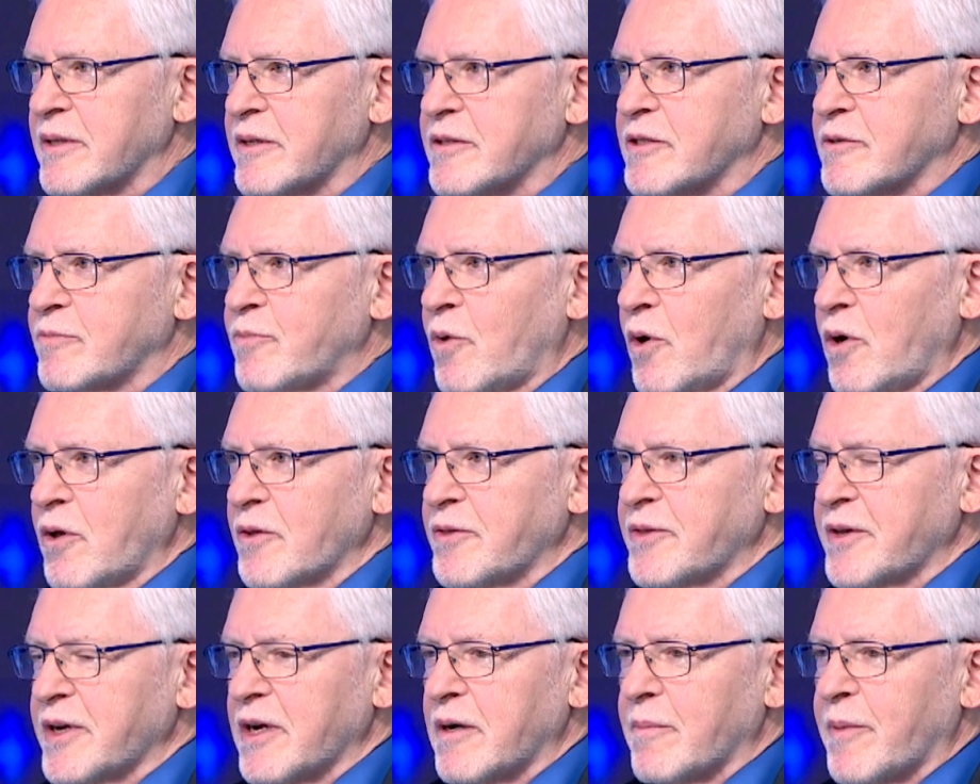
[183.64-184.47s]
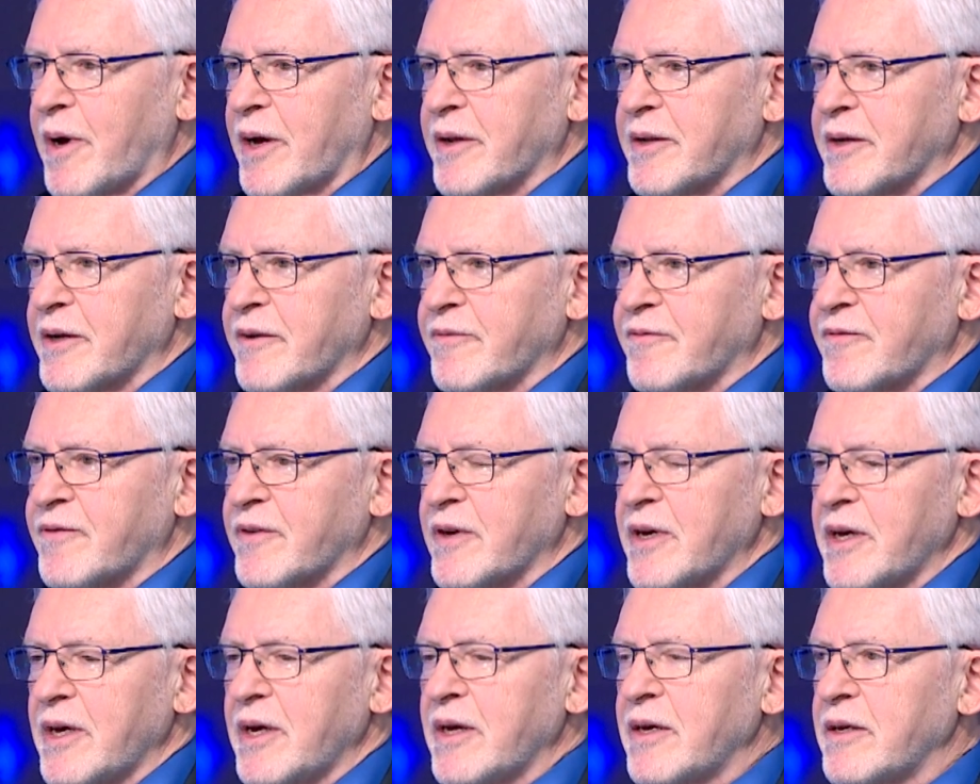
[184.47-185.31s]
small thing about if
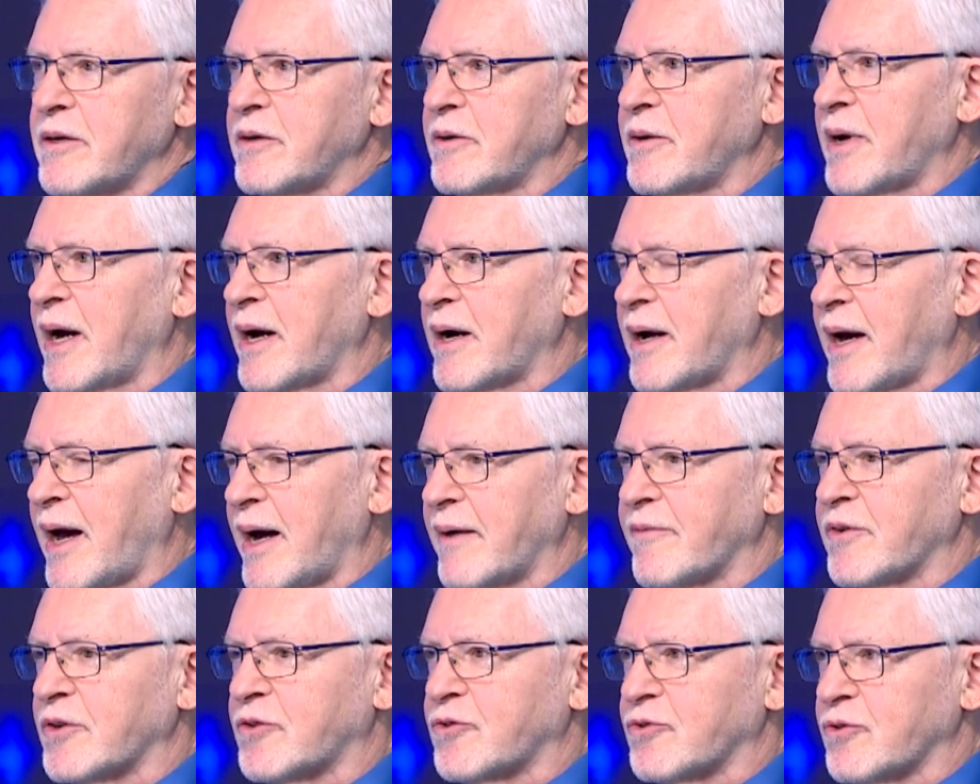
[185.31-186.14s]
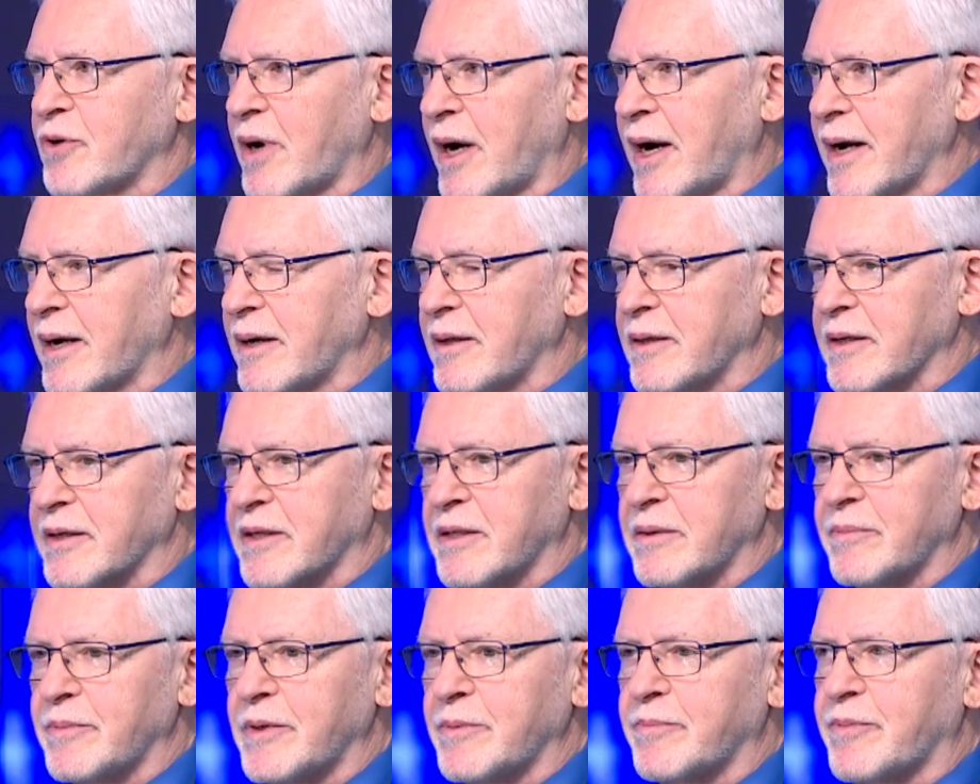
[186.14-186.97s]
you have a trial, it
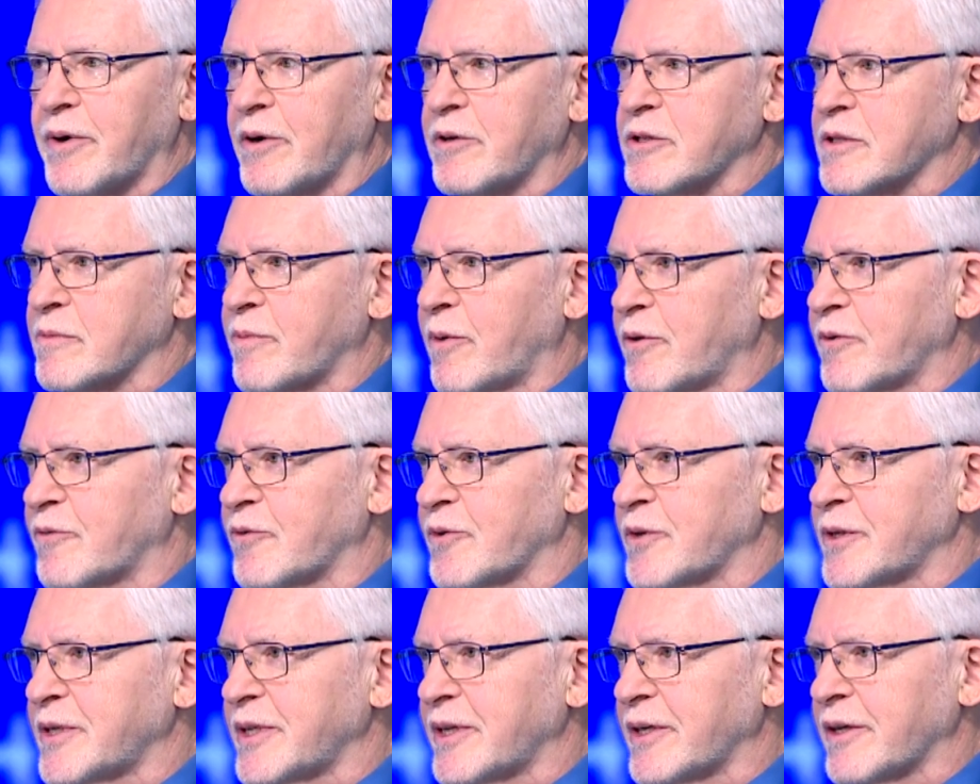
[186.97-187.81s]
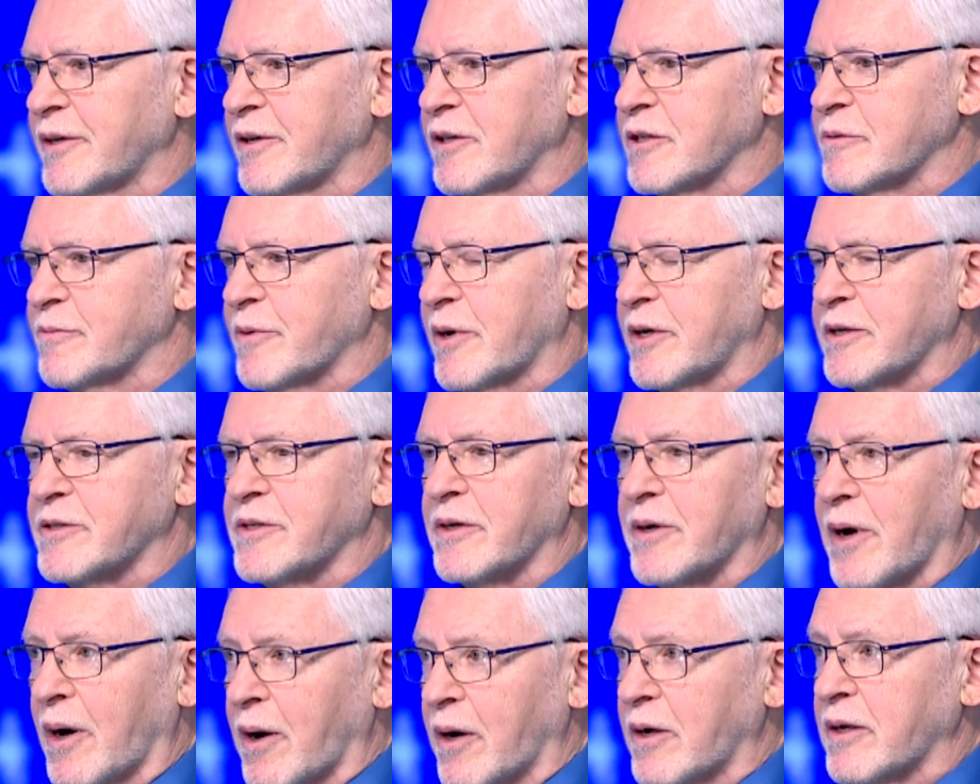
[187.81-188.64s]
can be postponed for years because
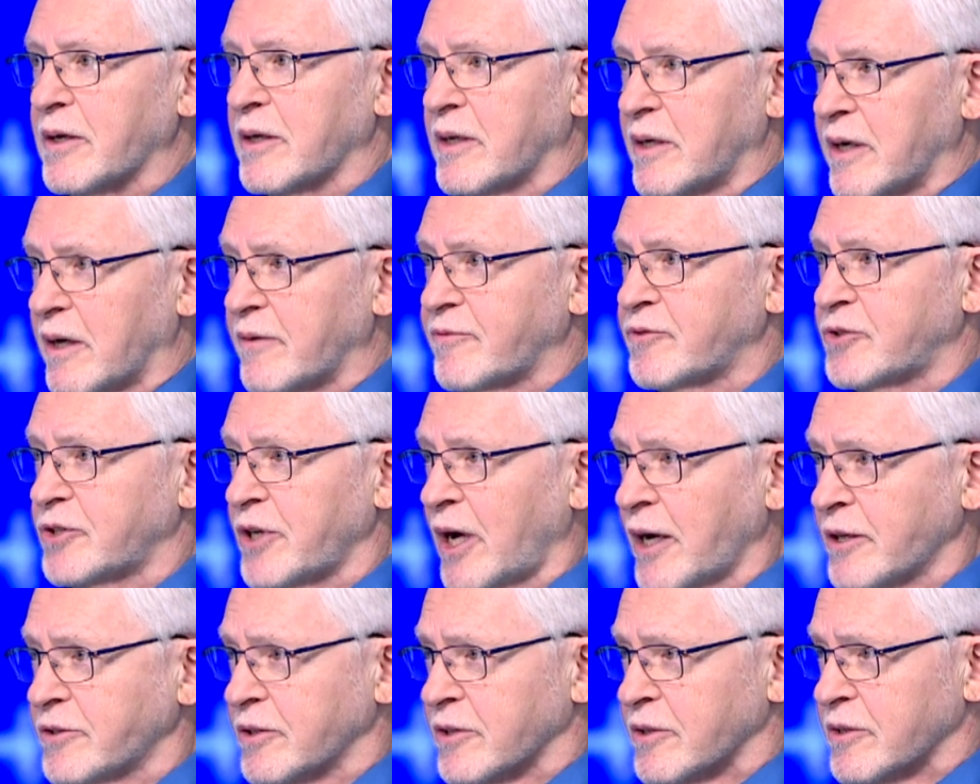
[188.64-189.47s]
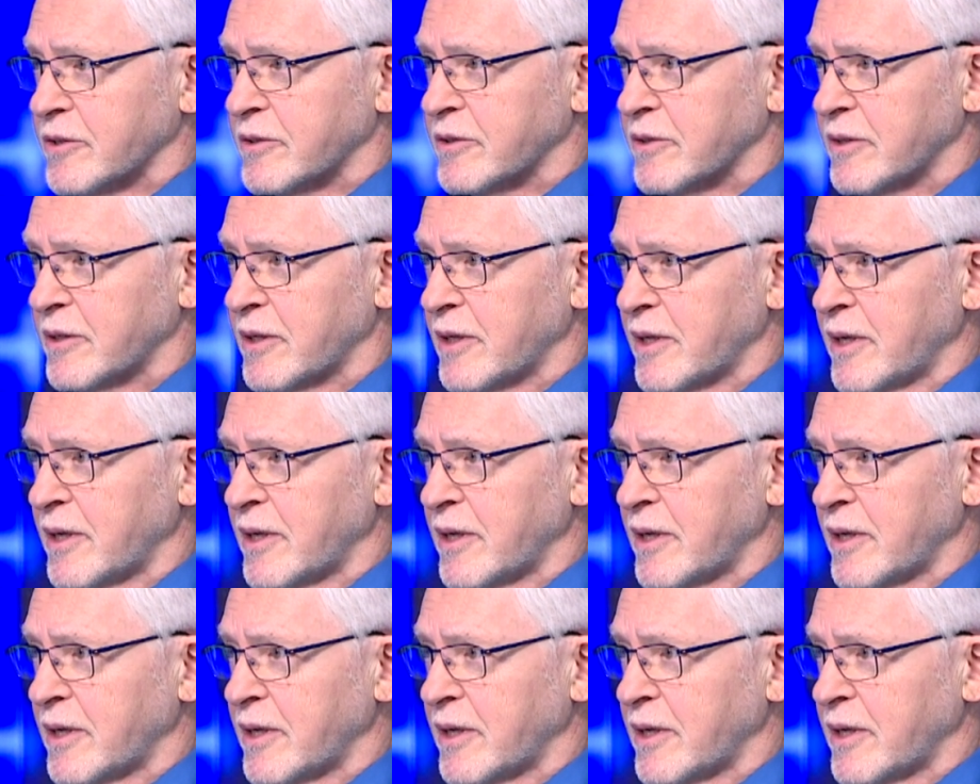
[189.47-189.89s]
there aren't enough judges.